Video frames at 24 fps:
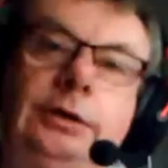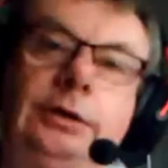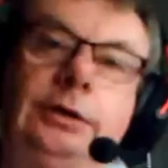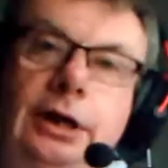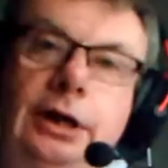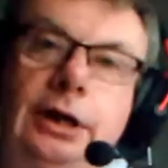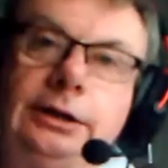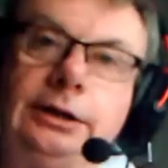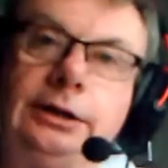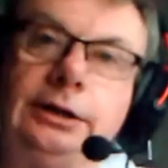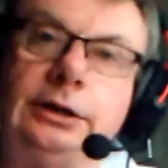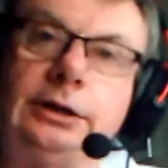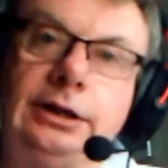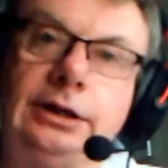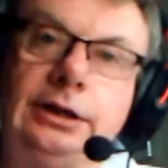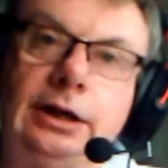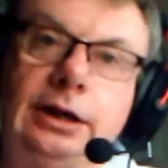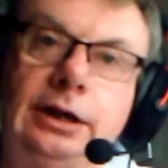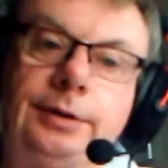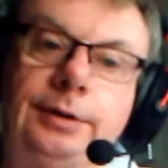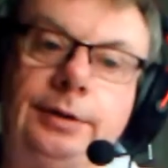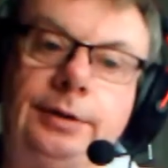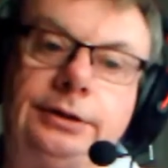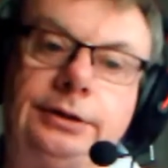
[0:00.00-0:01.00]
need to be tied to the
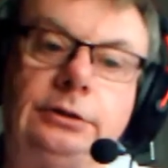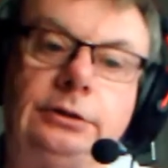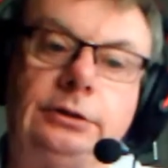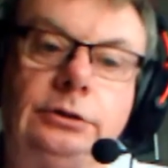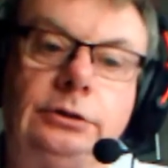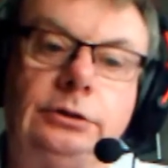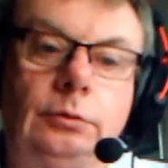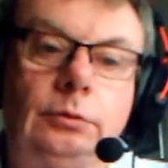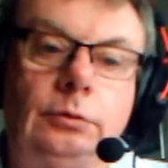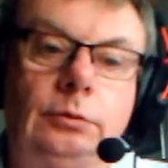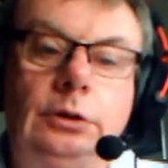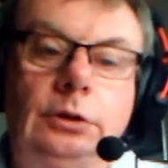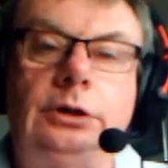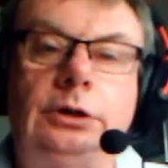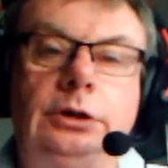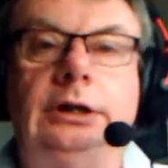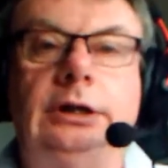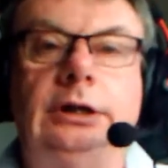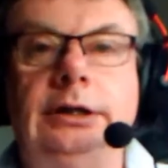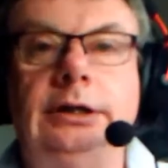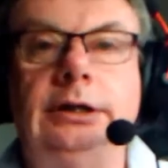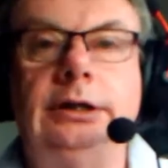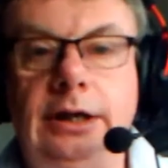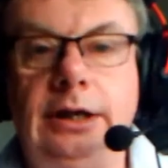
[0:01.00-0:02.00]
database. So we're
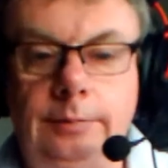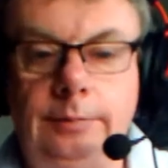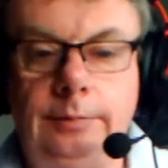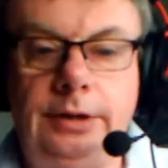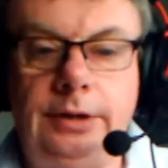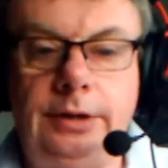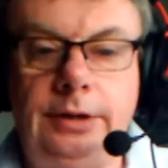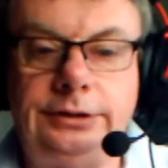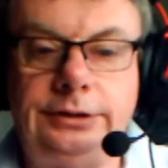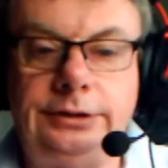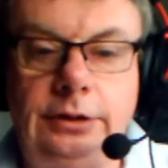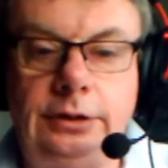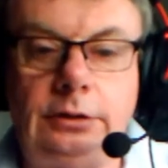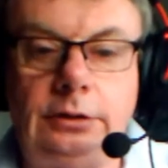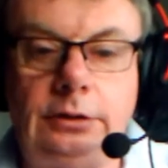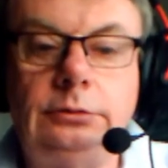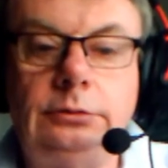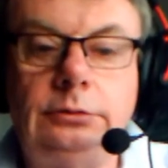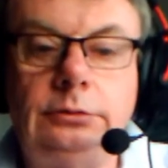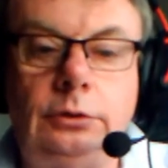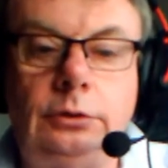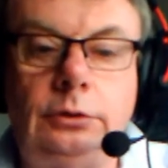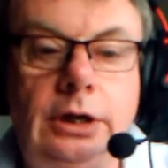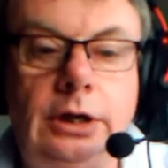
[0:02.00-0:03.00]
looking at the database
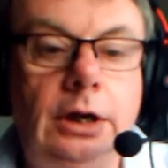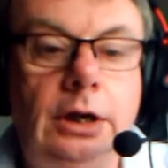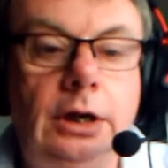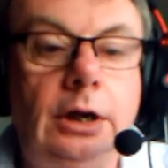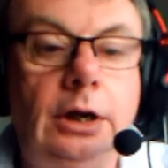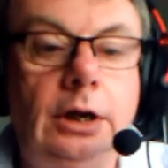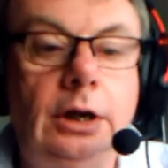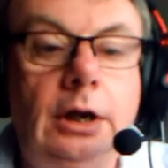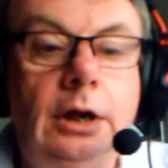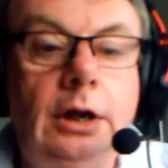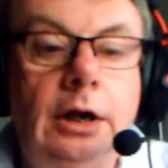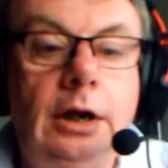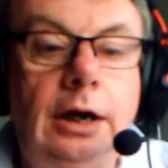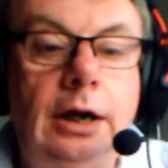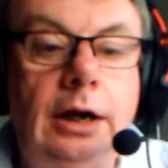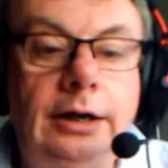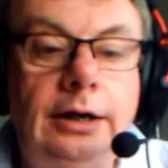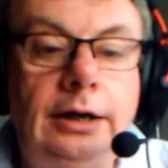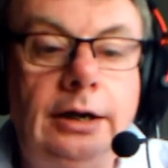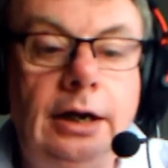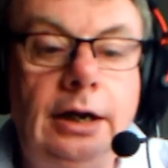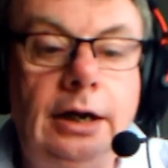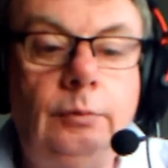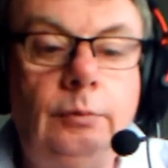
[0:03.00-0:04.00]
here, okay?
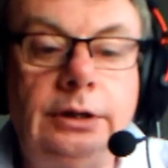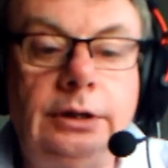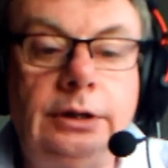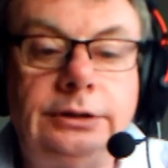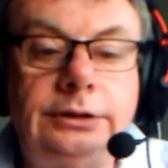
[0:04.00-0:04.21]
And then